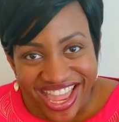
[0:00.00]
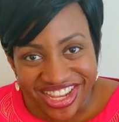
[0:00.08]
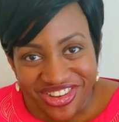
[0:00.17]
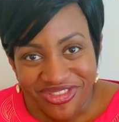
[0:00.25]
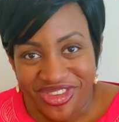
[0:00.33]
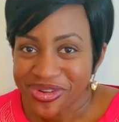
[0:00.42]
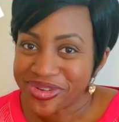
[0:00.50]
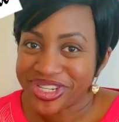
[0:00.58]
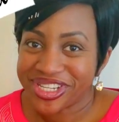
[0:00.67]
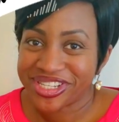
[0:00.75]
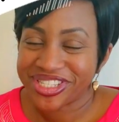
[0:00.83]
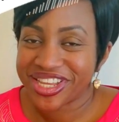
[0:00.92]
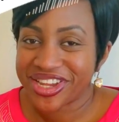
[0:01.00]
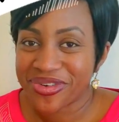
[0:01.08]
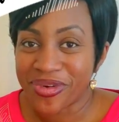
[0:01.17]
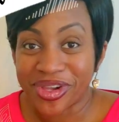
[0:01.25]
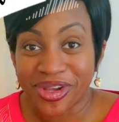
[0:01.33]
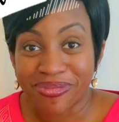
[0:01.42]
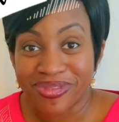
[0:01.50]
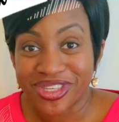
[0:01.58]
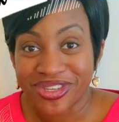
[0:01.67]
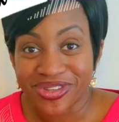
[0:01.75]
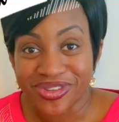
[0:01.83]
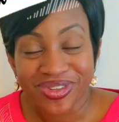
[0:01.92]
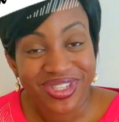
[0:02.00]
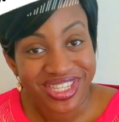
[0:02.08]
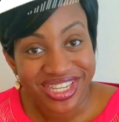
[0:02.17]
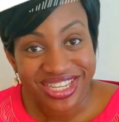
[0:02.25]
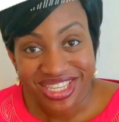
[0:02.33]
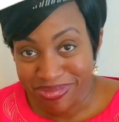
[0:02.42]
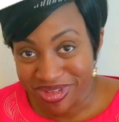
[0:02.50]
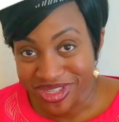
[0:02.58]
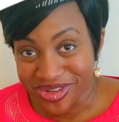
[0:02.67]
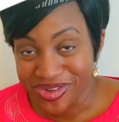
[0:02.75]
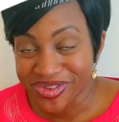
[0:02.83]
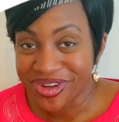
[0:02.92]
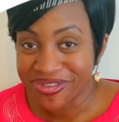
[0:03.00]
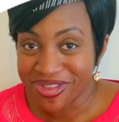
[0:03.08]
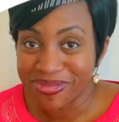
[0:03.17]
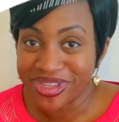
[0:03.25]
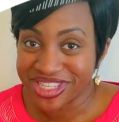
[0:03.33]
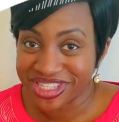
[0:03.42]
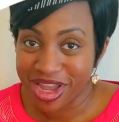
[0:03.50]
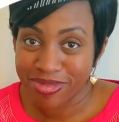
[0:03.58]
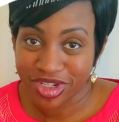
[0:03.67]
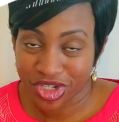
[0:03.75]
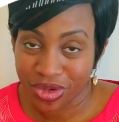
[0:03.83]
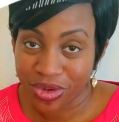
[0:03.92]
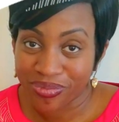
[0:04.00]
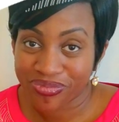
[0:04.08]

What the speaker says: Hello viewers, welcome to today's episode of the Mrs. Amma Show.